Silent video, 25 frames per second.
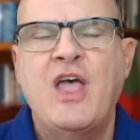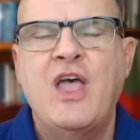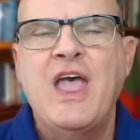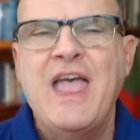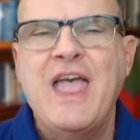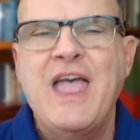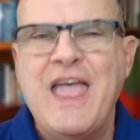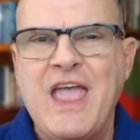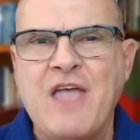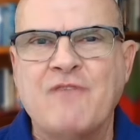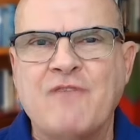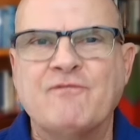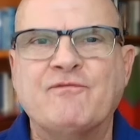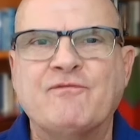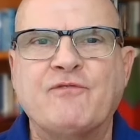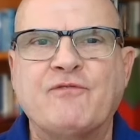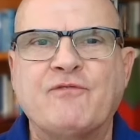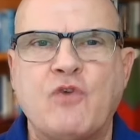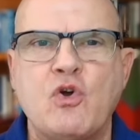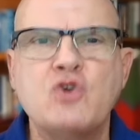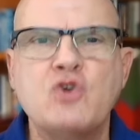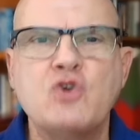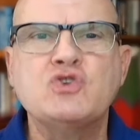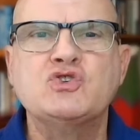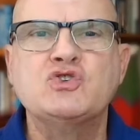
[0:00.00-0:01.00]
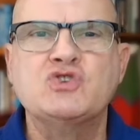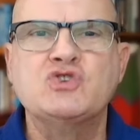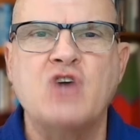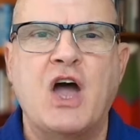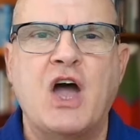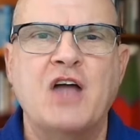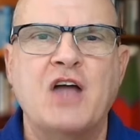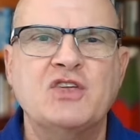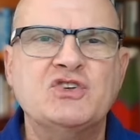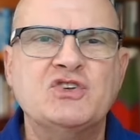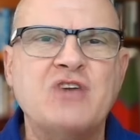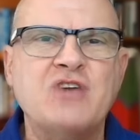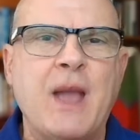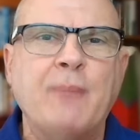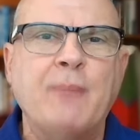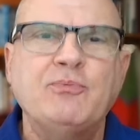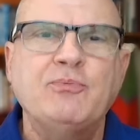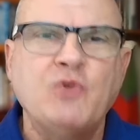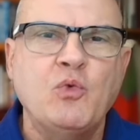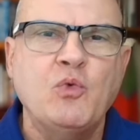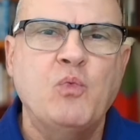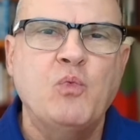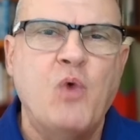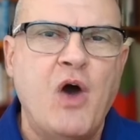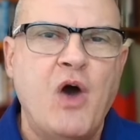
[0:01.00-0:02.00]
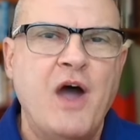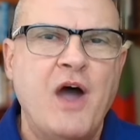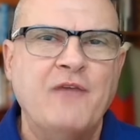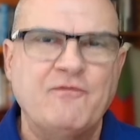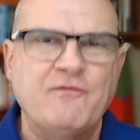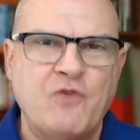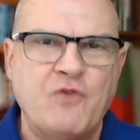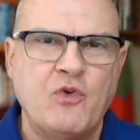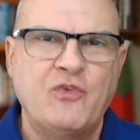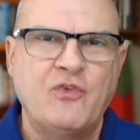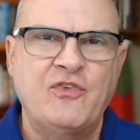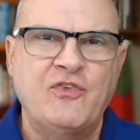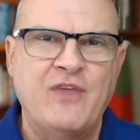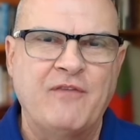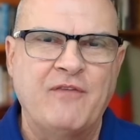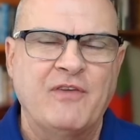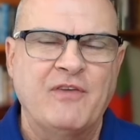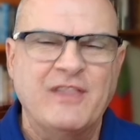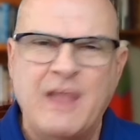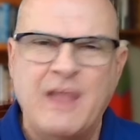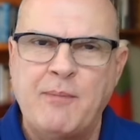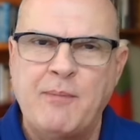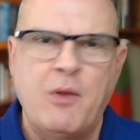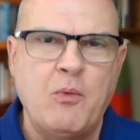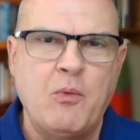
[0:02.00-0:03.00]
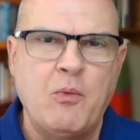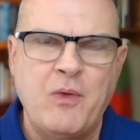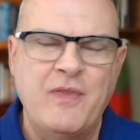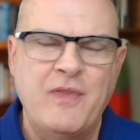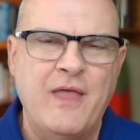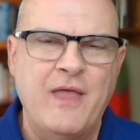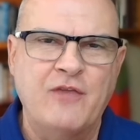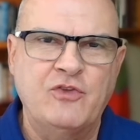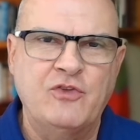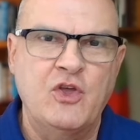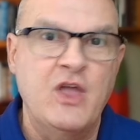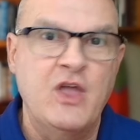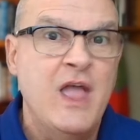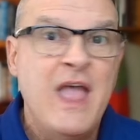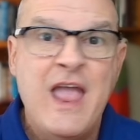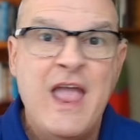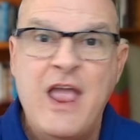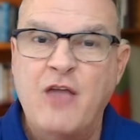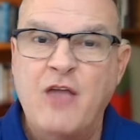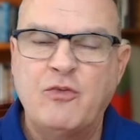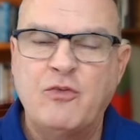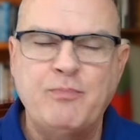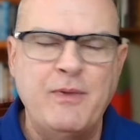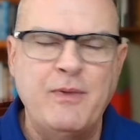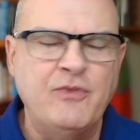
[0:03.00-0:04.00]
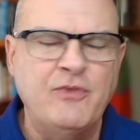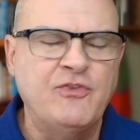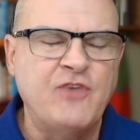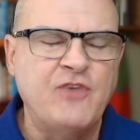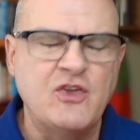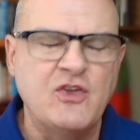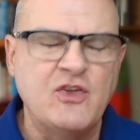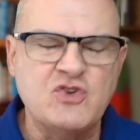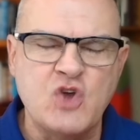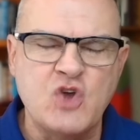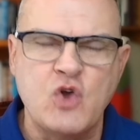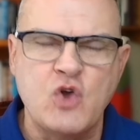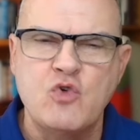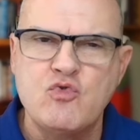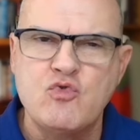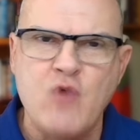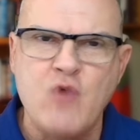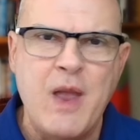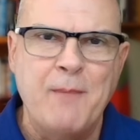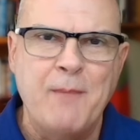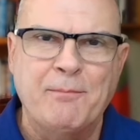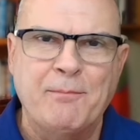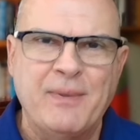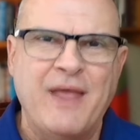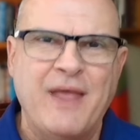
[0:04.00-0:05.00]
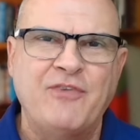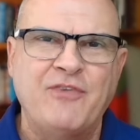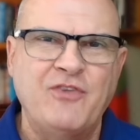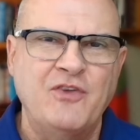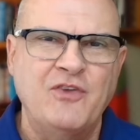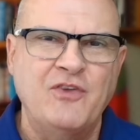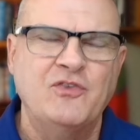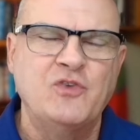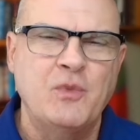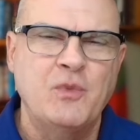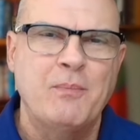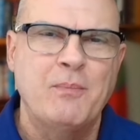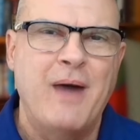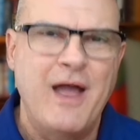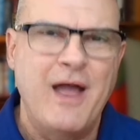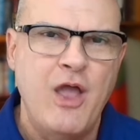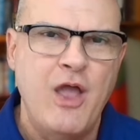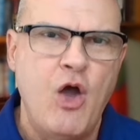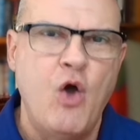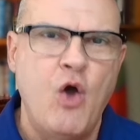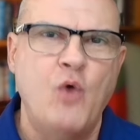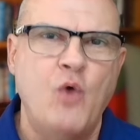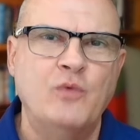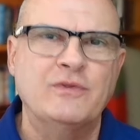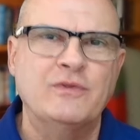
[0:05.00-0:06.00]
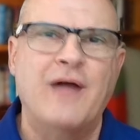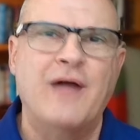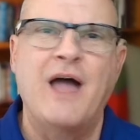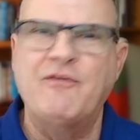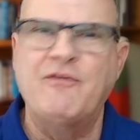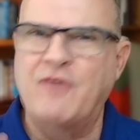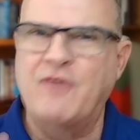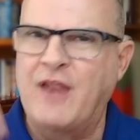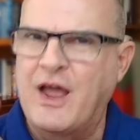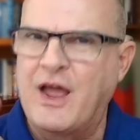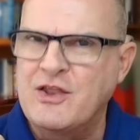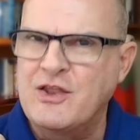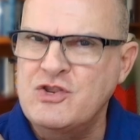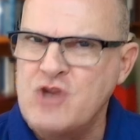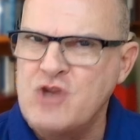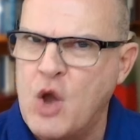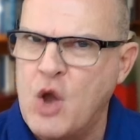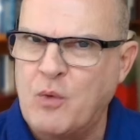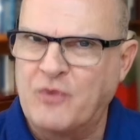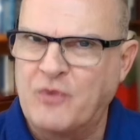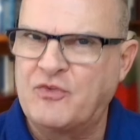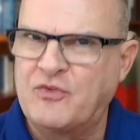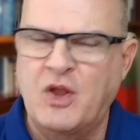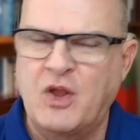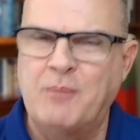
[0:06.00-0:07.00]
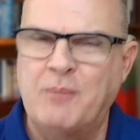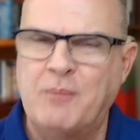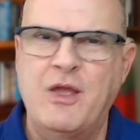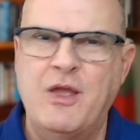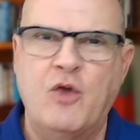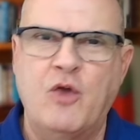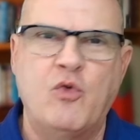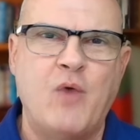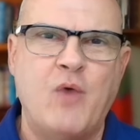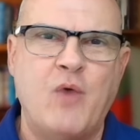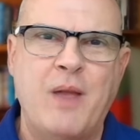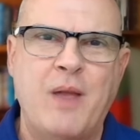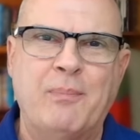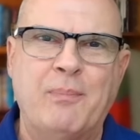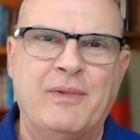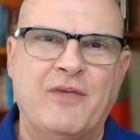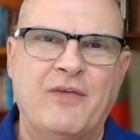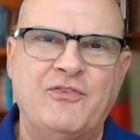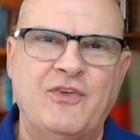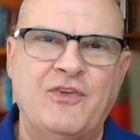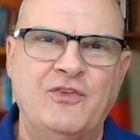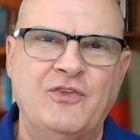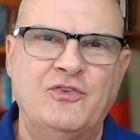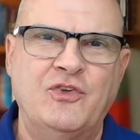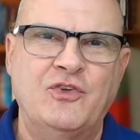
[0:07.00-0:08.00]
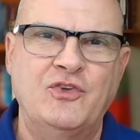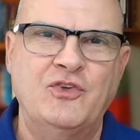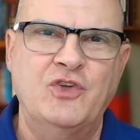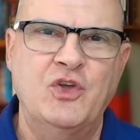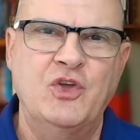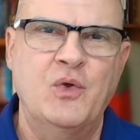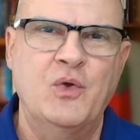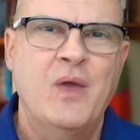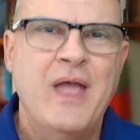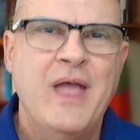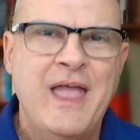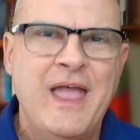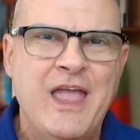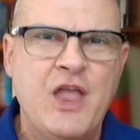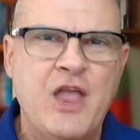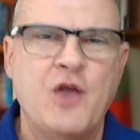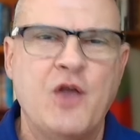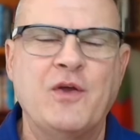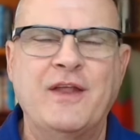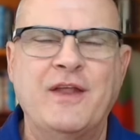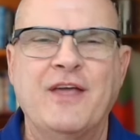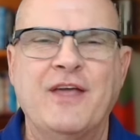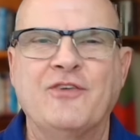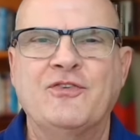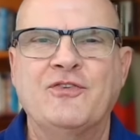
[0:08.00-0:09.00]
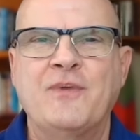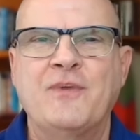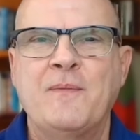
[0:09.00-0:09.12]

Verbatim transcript: in 1 John chapter 1, verse 7. Let me read that to you. It's been such a great blessing to my own life, and I know it's going to be a great blessing to you. Here it is.